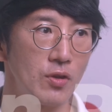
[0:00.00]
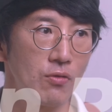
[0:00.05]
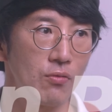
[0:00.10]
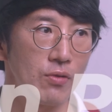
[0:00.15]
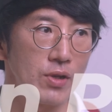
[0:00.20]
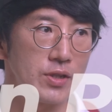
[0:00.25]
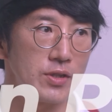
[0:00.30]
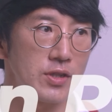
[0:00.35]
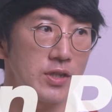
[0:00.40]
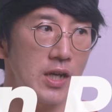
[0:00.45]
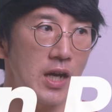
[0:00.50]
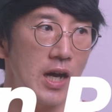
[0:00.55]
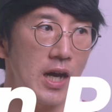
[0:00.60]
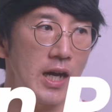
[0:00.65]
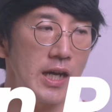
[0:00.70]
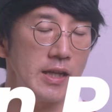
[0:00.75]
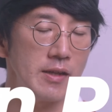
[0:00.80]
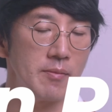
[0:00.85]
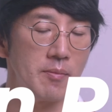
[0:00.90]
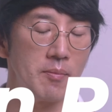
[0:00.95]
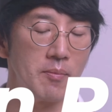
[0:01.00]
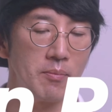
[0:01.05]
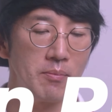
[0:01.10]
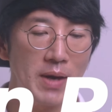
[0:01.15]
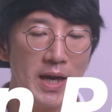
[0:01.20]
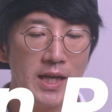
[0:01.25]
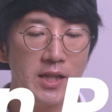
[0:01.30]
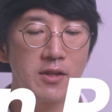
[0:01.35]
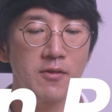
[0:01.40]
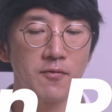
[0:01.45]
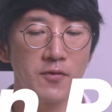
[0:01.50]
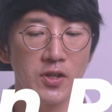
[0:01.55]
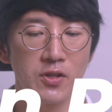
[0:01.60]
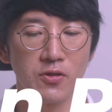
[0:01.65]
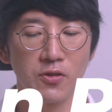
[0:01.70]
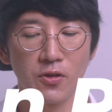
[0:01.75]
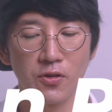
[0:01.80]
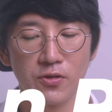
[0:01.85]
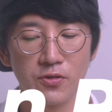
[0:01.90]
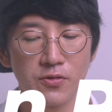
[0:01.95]
which I made the
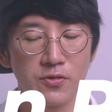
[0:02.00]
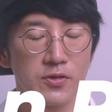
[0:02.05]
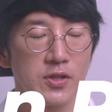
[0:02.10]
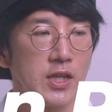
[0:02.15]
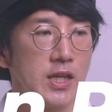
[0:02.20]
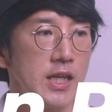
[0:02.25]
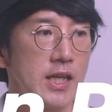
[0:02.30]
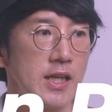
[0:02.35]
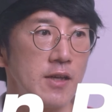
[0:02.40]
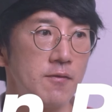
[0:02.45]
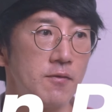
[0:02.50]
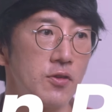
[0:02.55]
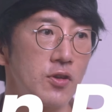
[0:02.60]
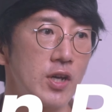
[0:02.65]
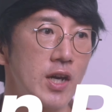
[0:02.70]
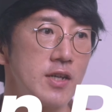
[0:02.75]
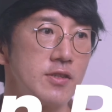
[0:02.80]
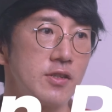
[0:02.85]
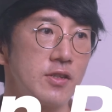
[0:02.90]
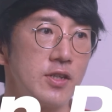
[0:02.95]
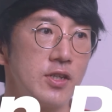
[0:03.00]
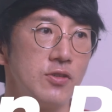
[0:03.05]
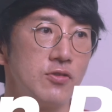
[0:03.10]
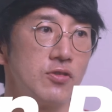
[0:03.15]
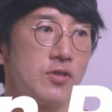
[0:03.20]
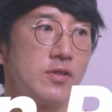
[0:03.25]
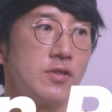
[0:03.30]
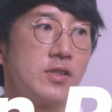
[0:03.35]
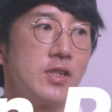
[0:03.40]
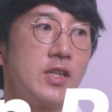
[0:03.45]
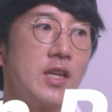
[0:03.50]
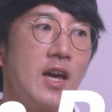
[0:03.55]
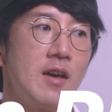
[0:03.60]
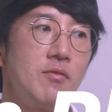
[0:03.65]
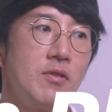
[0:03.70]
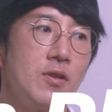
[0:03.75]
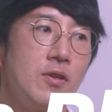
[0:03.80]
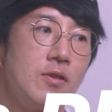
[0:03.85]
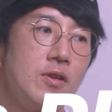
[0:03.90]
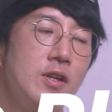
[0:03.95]
videos. If you guys are interested,
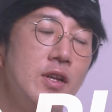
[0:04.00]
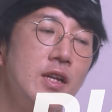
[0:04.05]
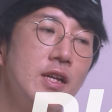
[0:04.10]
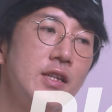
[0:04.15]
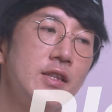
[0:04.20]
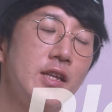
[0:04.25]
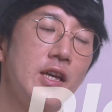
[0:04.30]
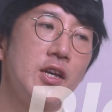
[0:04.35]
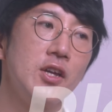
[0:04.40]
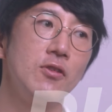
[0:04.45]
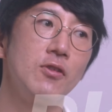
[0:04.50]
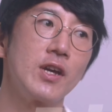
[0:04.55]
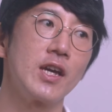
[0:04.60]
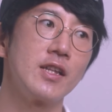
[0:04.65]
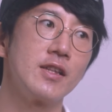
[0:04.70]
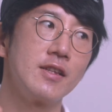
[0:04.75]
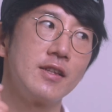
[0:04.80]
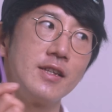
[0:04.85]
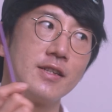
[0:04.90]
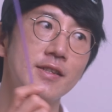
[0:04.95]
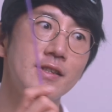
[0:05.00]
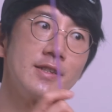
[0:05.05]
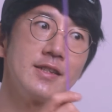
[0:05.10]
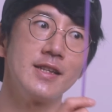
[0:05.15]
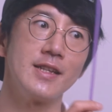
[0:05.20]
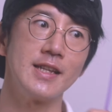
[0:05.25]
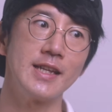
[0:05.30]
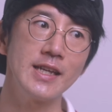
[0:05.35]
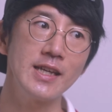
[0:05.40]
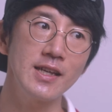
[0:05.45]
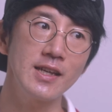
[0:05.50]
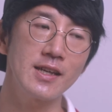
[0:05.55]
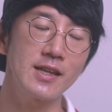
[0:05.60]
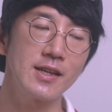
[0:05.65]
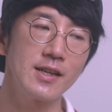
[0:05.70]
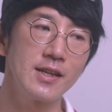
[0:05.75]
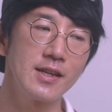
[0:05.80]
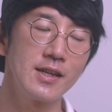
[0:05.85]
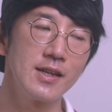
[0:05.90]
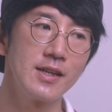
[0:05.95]
take a look at this
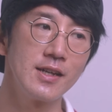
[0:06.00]
link.